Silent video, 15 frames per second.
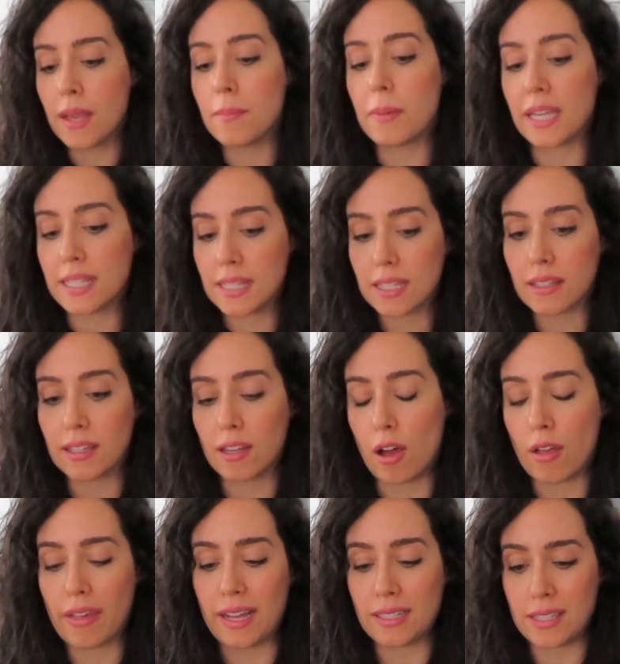Basically,
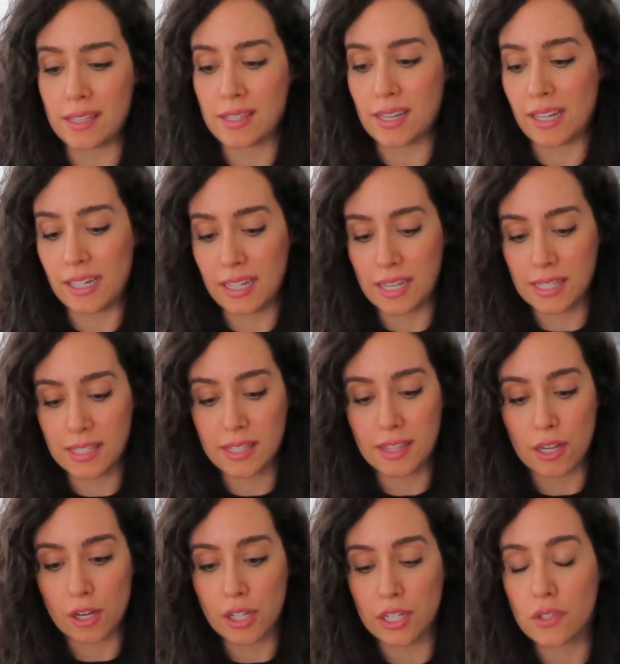all that to say is
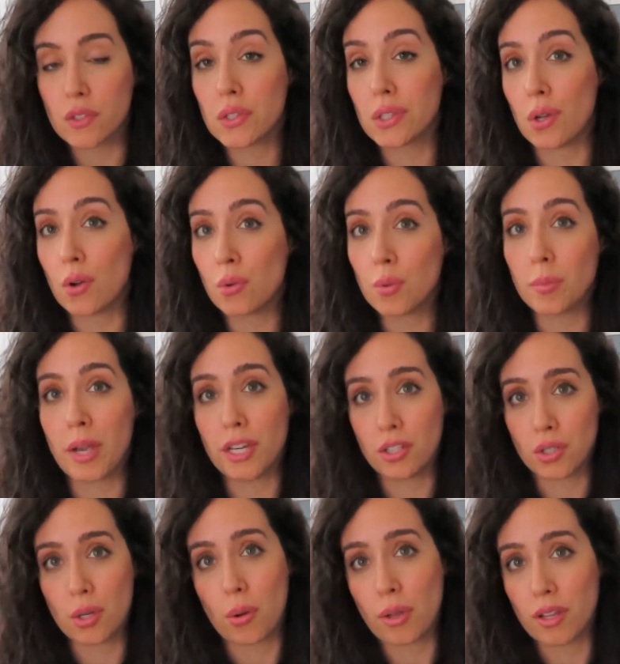there is so
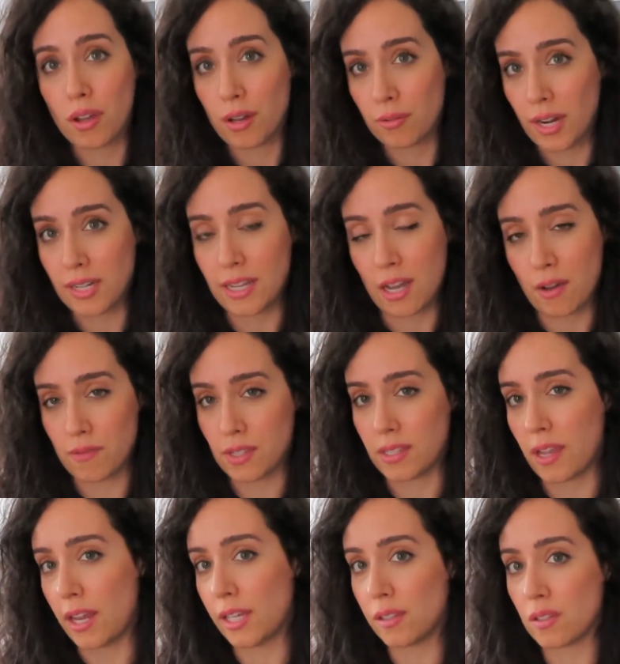much going on right now in the
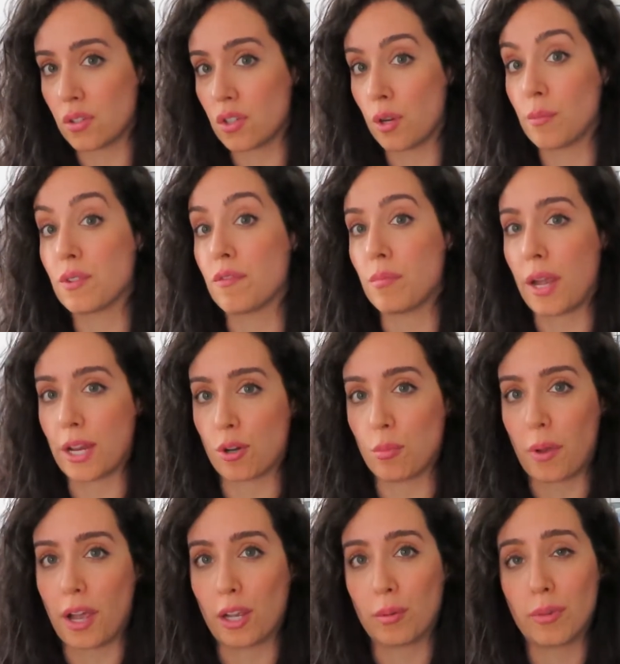science in terms of
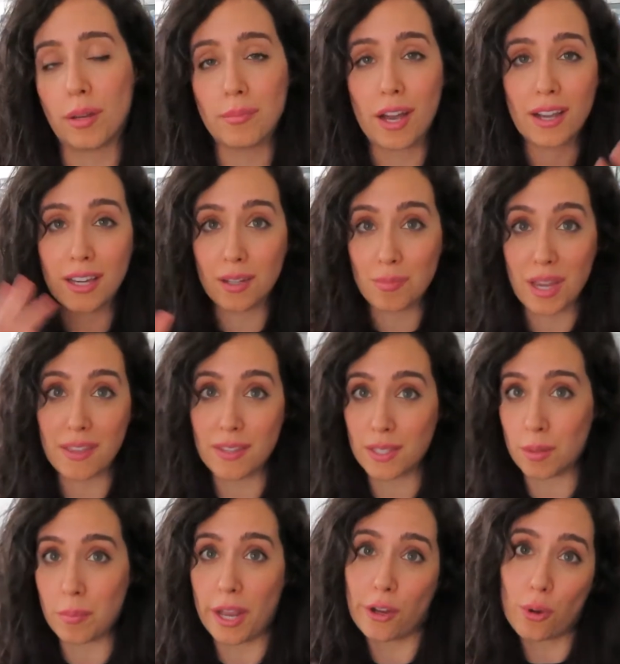microbiome. I'm not gonna make this
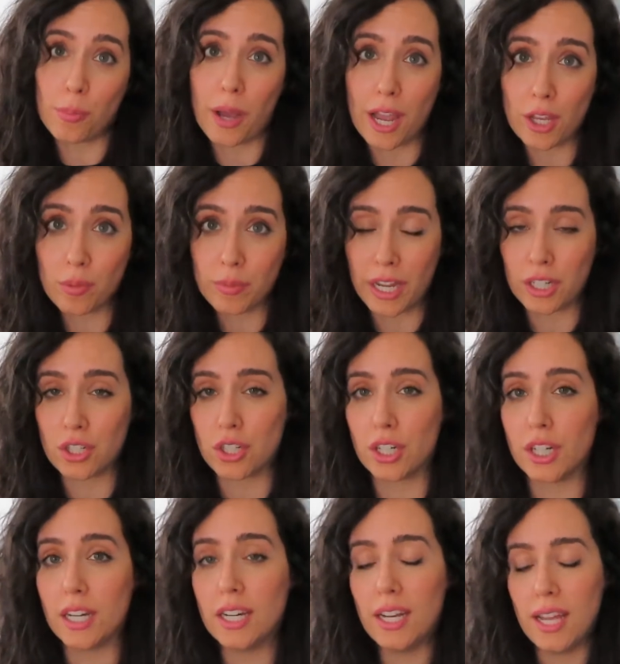a microbiome
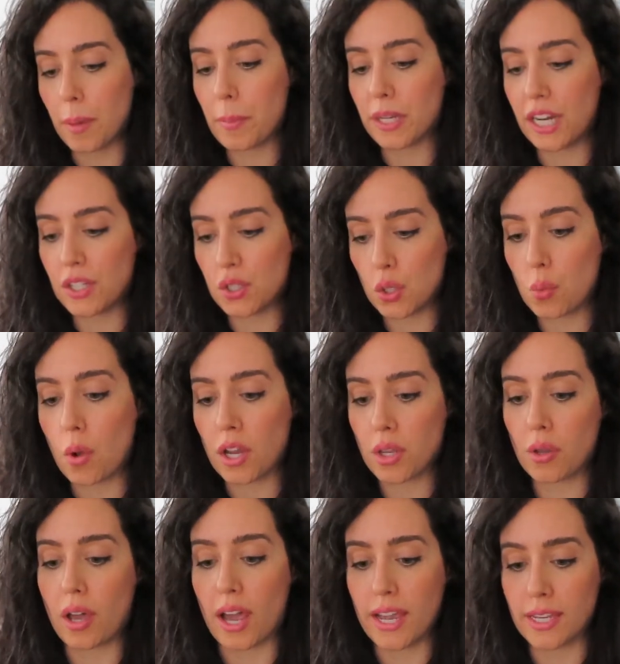lecture, but I do want you
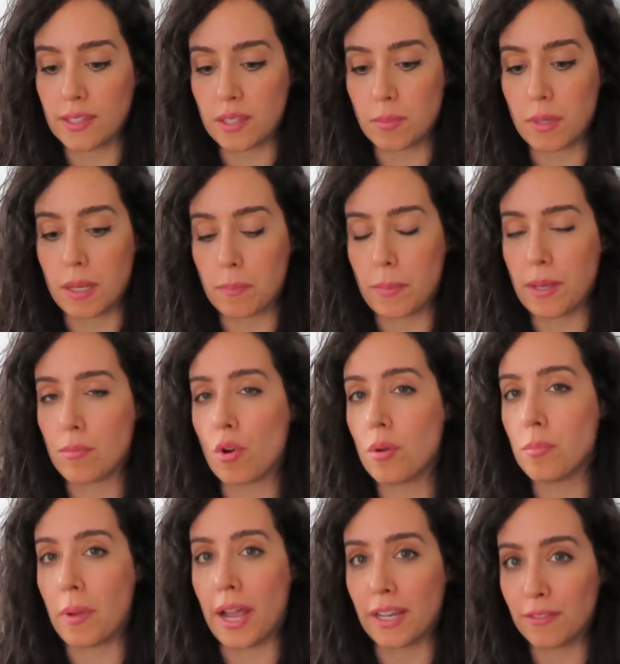guys to be a bit more
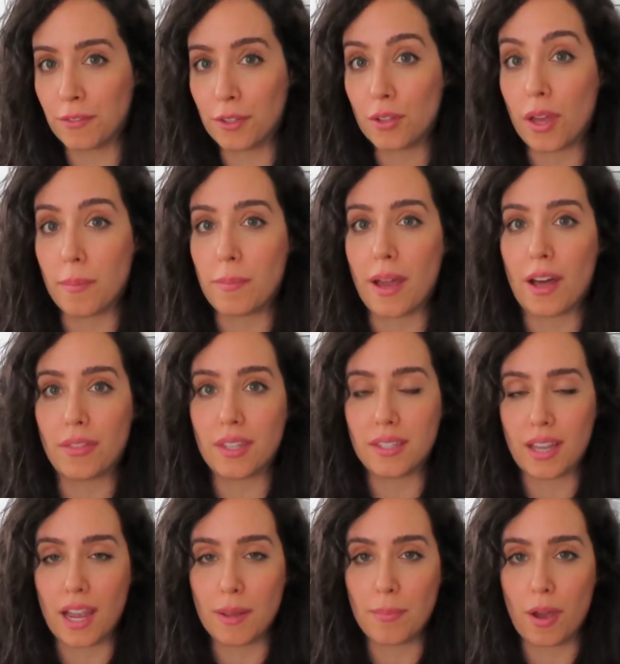mindful about the
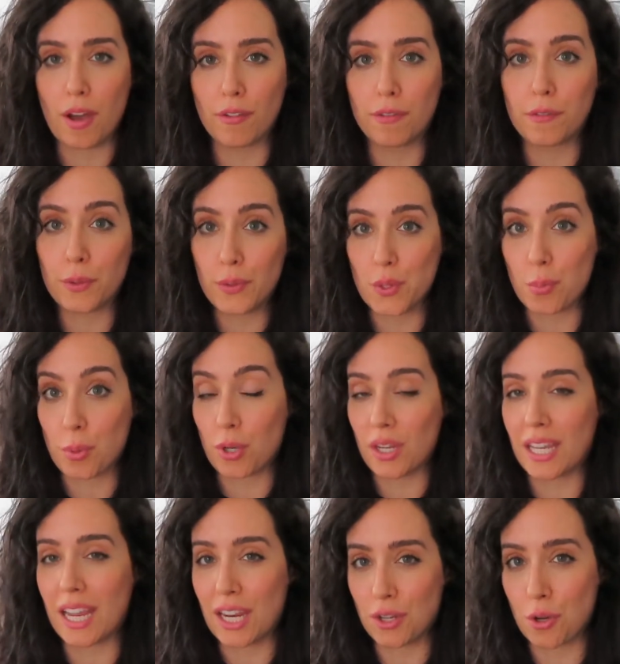type of foods you're
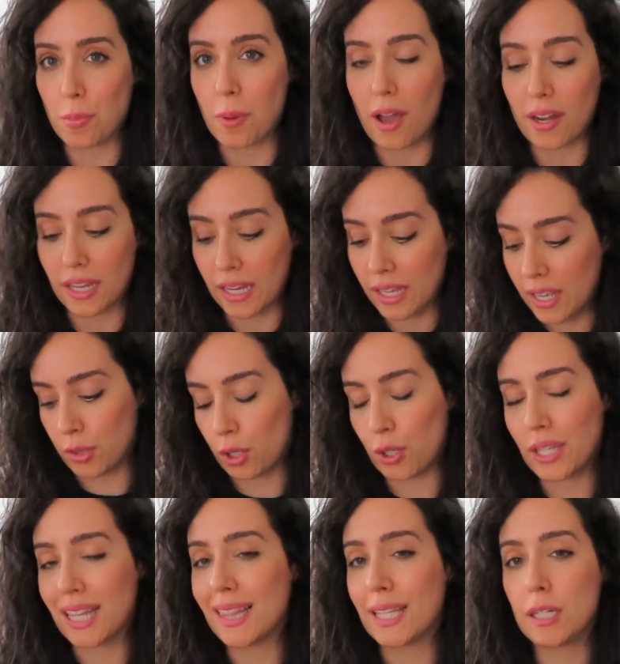putting in your body,
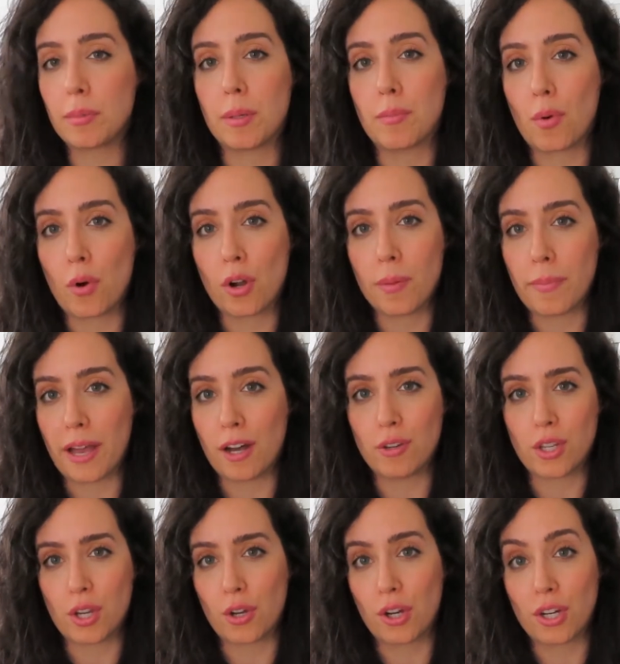learning a little bit more
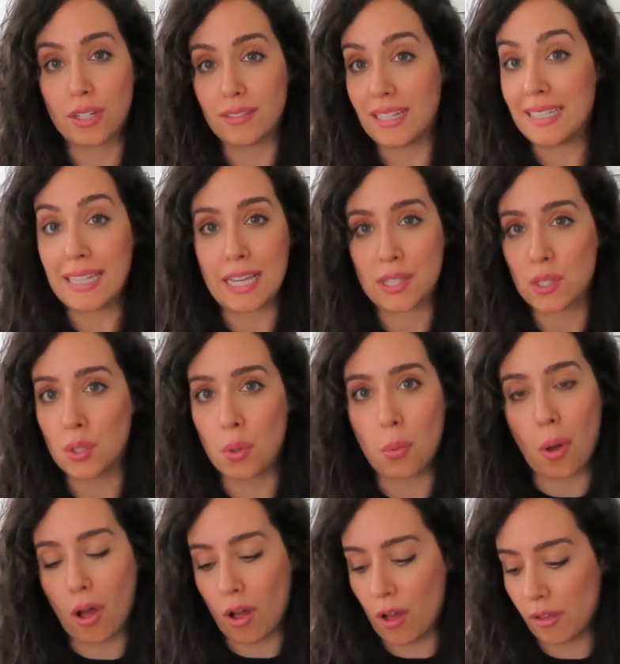about your intestinal
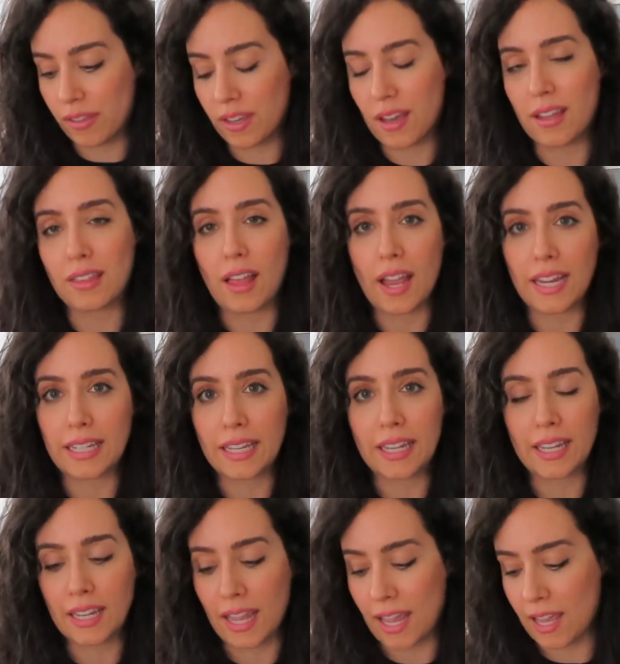wall, the gut
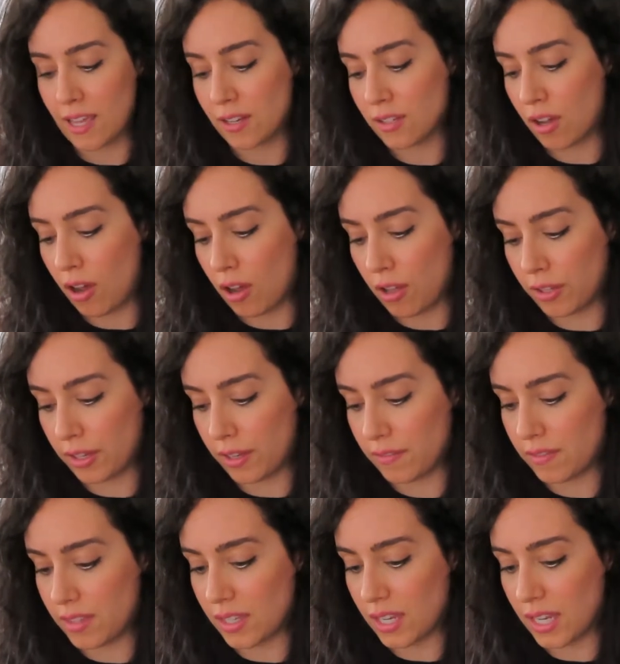lining, and all
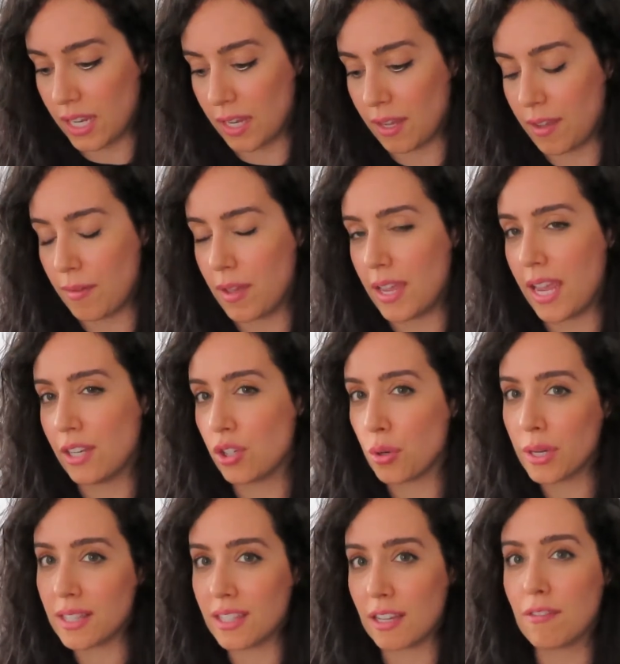of the
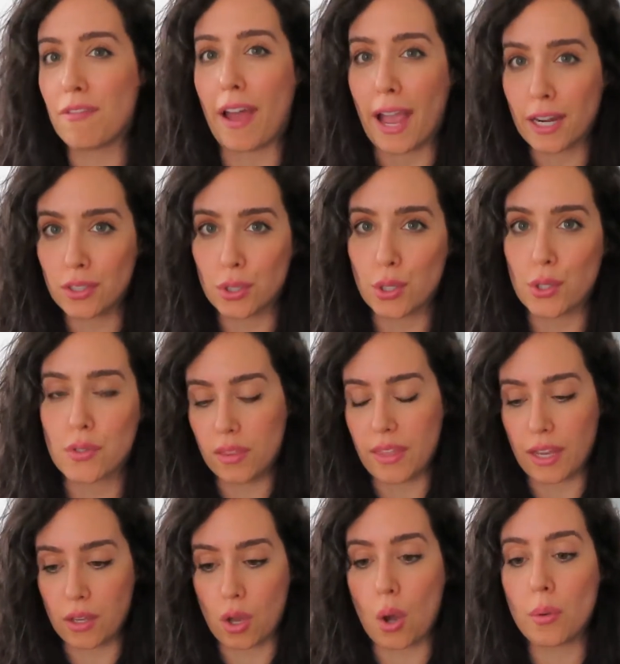intrinsic factors
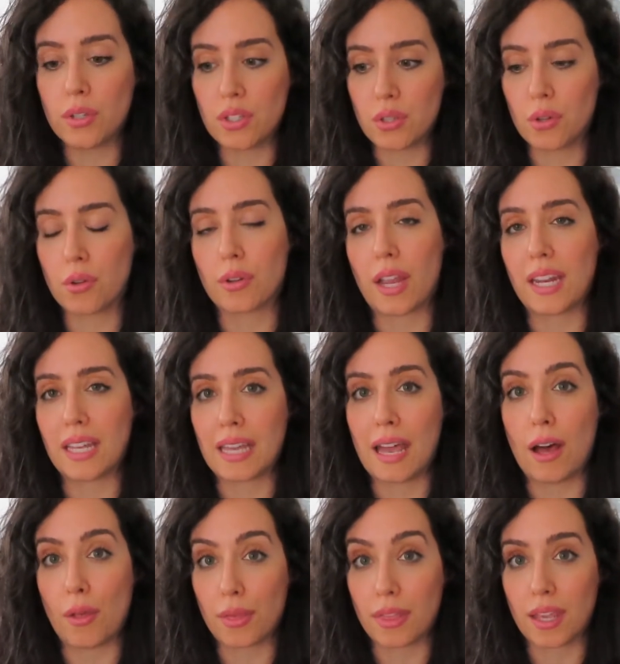that go into creating a
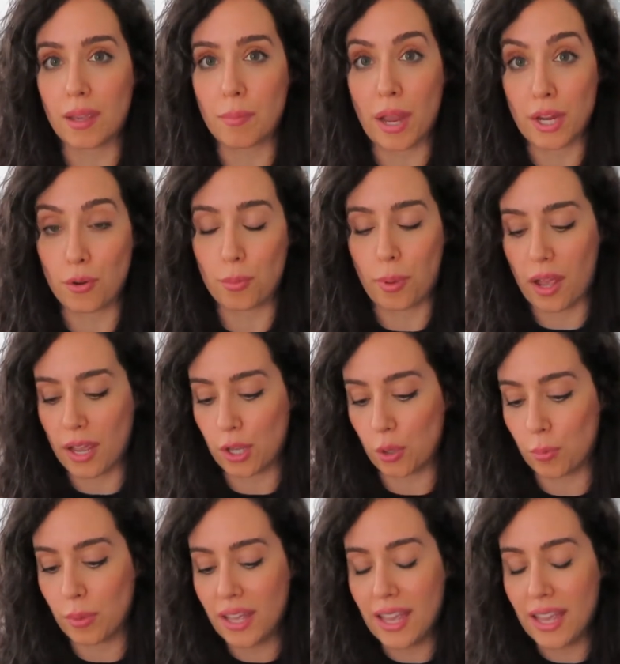healthy microbiome.